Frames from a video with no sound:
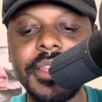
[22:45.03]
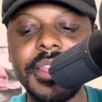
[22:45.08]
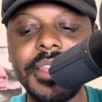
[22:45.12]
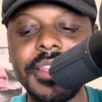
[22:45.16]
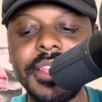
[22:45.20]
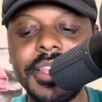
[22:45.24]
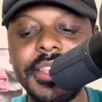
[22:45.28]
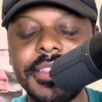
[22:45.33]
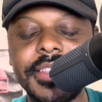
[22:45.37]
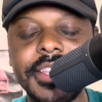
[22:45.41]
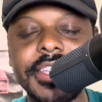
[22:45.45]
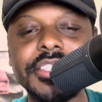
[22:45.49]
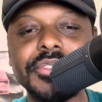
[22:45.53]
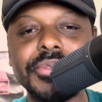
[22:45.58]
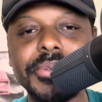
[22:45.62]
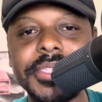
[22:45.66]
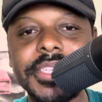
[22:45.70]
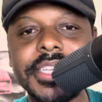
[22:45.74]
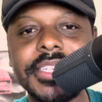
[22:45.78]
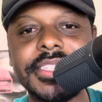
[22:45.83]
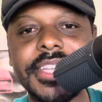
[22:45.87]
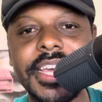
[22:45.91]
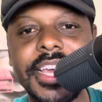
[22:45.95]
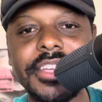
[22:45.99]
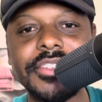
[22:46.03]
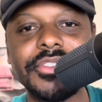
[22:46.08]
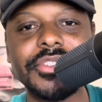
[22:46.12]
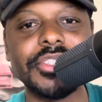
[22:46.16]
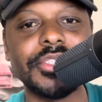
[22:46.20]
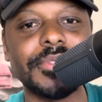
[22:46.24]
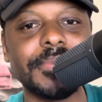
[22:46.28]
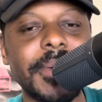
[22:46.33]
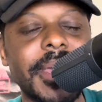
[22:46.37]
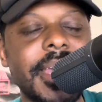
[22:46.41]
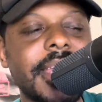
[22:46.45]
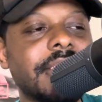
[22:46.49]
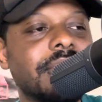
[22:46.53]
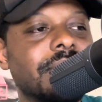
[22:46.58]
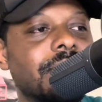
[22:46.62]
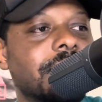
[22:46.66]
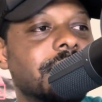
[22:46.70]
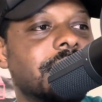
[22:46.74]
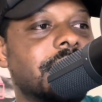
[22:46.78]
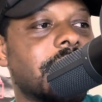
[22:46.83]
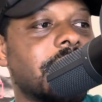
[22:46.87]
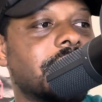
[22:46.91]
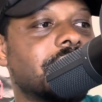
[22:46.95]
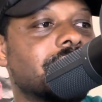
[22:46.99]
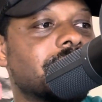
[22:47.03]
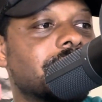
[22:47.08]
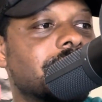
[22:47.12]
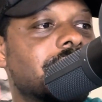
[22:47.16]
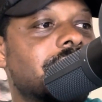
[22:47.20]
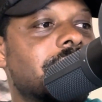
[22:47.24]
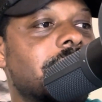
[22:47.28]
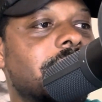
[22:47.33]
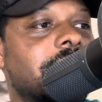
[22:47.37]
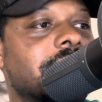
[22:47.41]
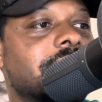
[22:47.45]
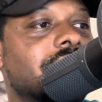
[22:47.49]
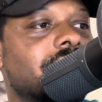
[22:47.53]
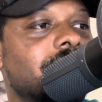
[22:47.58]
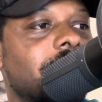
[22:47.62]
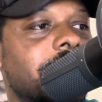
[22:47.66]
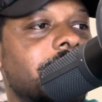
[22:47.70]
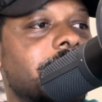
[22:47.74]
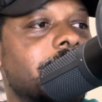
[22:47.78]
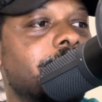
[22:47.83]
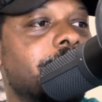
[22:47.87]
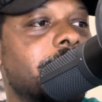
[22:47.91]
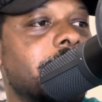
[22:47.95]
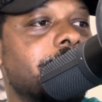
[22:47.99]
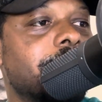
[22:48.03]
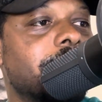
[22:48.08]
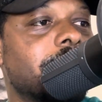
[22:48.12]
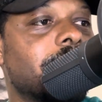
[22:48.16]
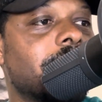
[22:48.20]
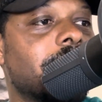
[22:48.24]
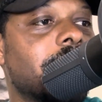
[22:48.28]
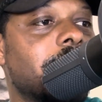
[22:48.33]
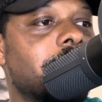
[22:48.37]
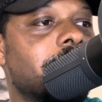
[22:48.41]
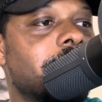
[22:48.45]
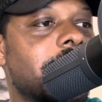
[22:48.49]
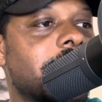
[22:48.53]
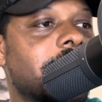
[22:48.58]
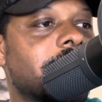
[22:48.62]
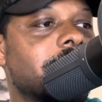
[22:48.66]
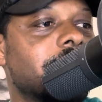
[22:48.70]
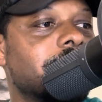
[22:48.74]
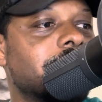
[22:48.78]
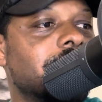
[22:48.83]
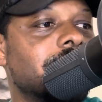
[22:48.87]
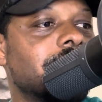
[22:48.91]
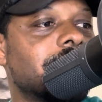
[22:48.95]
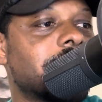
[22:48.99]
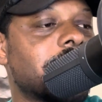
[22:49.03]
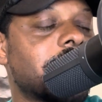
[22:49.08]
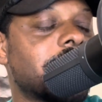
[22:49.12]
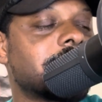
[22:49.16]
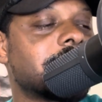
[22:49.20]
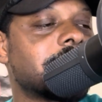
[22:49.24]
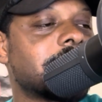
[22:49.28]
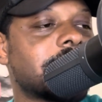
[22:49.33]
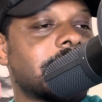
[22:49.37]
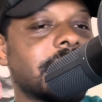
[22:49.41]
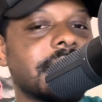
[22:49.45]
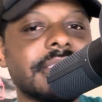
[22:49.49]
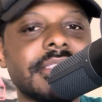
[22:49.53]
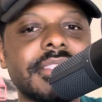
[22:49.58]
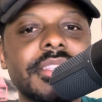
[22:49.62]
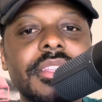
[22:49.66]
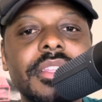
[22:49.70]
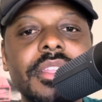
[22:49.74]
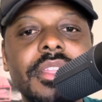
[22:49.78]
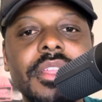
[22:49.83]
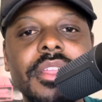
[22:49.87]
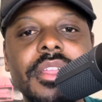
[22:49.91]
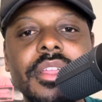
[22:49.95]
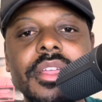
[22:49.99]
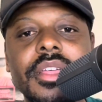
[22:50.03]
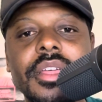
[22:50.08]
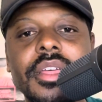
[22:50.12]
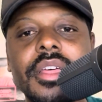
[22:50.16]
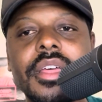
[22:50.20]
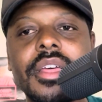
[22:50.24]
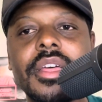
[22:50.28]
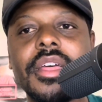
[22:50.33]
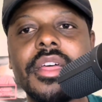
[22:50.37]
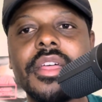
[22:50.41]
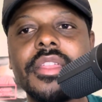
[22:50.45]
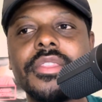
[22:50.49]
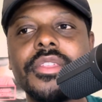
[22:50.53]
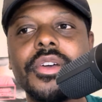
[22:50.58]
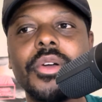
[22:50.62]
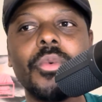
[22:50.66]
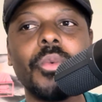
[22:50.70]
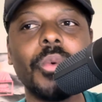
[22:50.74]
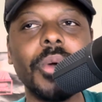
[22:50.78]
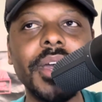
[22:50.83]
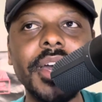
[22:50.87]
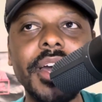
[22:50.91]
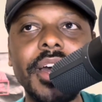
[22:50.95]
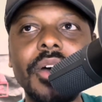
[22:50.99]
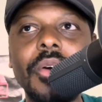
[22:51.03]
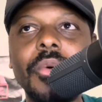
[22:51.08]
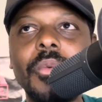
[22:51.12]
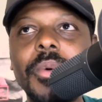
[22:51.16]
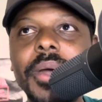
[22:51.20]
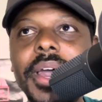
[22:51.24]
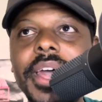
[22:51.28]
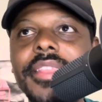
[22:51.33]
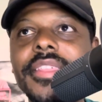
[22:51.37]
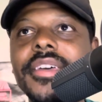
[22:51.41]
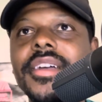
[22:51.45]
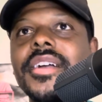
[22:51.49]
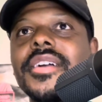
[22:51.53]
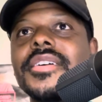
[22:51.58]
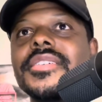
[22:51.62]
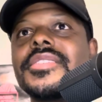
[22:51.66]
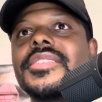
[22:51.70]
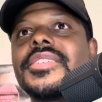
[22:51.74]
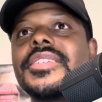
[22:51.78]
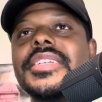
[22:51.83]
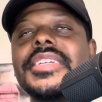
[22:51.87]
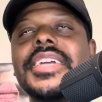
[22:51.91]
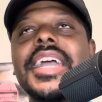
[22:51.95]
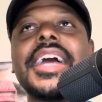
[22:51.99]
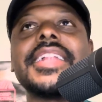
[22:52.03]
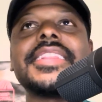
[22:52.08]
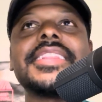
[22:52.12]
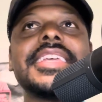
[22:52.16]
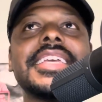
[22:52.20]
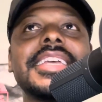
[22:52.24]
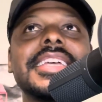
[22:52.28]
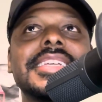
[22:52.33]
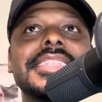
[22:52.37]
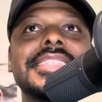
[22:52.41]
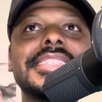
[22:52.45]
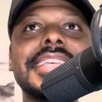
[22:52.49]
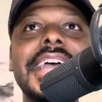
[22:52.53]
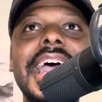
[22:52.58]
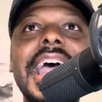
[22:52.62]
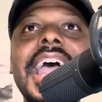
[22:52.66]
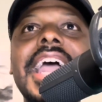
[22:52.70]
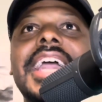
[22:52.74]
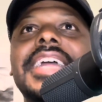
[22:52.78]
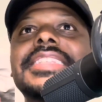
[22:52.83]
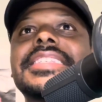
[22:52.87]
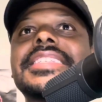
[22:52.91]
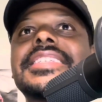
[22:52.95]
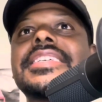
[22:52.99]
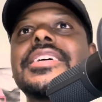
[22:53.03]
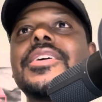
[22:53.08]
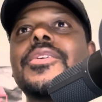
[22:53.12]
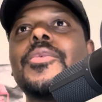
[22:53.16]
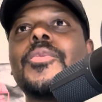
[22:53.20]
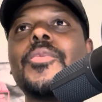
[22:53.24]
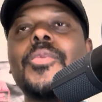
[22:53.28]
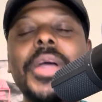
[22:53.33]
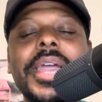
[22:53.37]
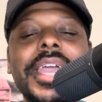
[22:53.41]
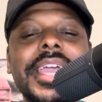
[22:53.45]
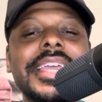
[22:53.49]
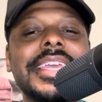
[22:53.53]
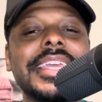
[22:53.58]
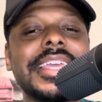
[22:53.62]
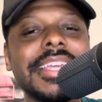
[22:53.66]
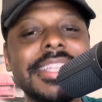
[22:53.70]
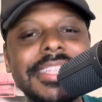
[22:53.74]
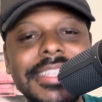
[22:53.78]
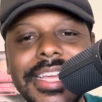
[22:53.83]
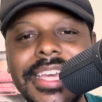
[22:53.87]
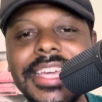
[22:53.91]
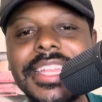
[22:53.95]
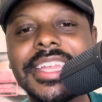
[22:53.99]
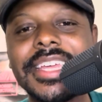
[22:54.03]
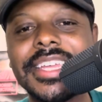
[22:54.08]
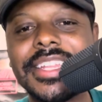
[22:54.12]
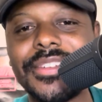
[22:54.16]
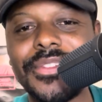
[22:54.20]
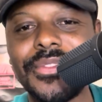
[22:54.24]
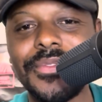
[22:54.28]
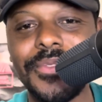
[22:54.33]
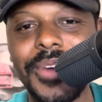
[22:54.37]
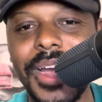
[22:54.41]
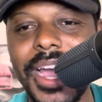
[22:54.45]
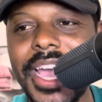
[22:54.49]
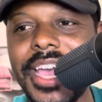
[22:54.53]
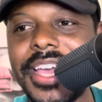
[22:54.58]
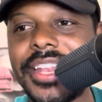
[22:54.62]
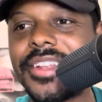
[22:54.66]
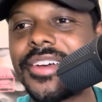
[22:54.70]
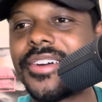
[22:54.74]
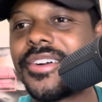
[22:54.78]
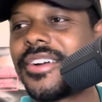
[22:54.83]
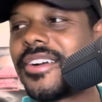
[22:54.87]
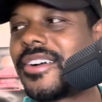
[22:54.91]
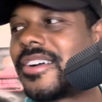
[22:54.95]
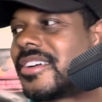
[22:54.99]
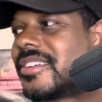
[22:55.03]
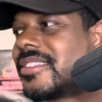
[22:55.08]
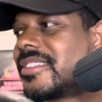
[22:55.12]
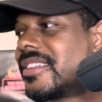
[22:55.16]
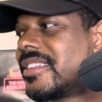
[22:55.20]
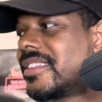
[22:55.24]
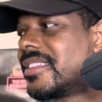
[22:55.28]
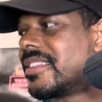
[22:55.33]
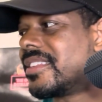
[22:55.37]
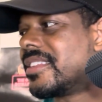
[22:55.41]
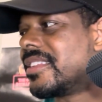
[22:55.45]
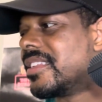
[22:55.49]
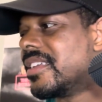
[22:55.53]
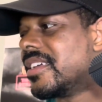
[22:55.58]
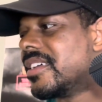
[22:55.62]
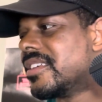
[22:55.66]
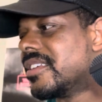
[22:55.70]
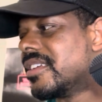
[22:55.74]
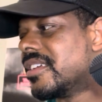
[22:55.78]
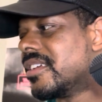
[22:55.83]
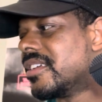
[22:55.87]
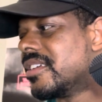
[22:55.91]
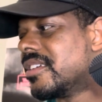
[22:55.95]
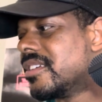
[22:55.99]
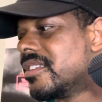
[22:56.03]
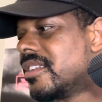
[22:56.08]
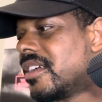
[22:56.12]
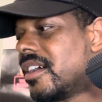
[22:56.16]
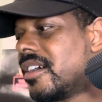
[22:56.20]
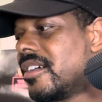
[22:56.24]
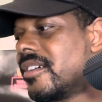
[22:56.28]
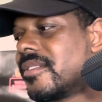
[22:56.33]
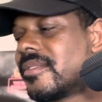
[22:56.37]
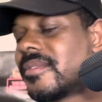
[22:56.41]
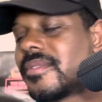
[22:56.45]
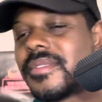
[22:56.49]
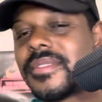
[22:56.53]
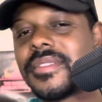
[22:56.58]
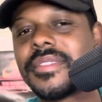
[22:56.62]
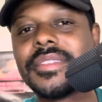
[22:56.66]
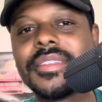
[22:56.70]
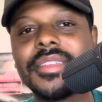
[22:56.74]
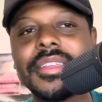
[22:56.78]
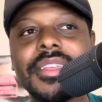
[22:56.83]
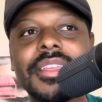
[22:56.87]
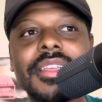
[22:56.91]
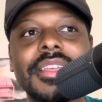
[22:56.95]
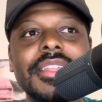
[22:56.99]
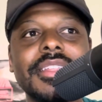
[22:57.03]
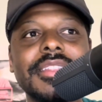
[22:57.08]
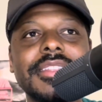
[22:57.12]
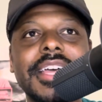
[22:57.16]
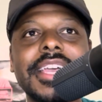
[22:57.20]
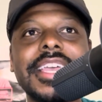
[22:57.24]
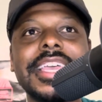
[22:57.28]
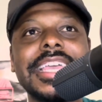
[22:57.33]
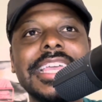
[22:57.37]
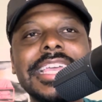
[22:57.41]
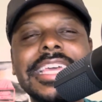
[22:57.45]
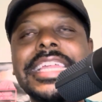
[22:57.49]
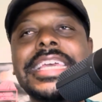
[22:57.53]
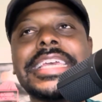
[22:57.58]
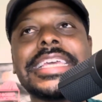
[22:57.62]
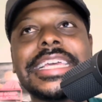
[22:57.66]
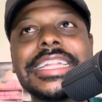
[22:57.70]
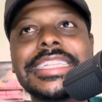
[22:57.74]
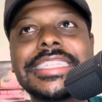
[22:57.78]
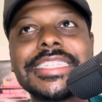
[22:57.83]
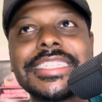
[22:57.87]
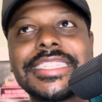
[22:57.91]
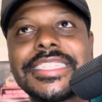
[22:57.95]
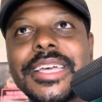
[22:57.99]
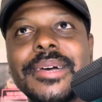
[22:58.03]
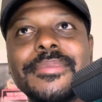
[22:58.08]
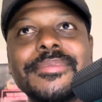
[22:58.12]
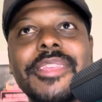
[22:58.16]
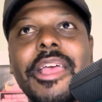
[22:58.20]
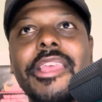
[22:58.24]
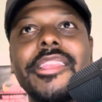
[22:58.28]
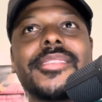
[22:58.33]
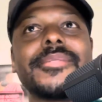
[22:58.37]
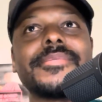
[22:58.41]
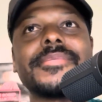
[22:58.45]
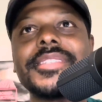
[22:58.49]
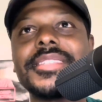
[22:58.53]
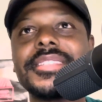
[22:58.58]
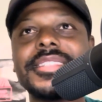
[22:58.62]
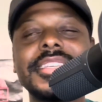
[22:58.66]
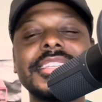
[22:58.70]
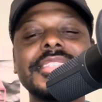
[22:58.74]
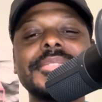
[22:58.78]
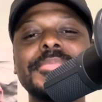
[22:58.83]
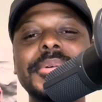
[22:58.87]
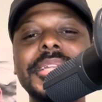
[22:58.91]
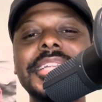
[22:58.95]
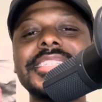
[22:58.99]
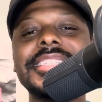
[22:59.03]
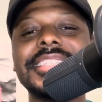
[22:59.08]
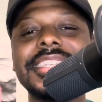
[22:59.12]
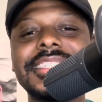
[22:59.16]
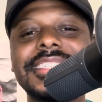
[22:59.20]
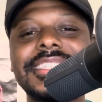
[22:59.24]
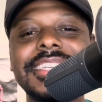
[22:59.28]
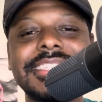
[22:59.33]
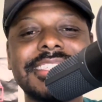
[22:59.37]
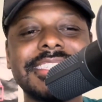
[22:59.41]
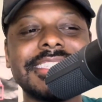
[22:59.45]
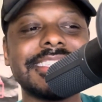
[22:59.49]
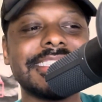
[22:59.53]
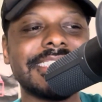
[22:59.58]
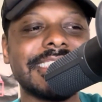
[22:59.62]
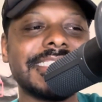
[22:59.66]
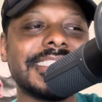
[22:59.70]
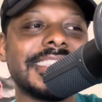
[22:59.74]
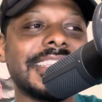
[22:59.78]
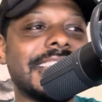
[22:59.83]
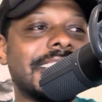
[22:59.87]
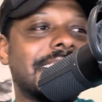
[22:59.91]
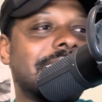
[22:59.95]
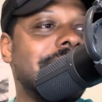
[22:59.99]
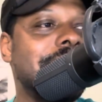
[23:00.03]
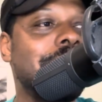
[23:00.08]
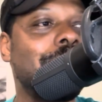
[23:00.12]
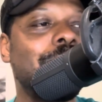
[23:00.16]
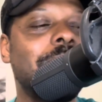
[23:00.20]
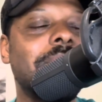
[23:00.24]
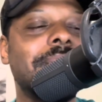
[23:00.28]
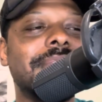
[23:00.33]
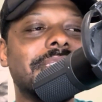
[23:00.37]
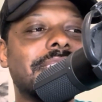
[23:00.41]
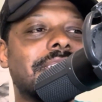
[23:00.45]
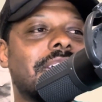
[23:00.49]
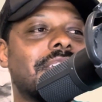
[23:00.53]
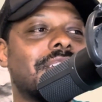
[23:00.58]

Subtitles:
this was a dangerous man doing dangerous things, threatening people and making them do things against their will, whether she got the exact way he did it right, or, you know, like he didn't get the substances, but his assistants, he didn't wave the gun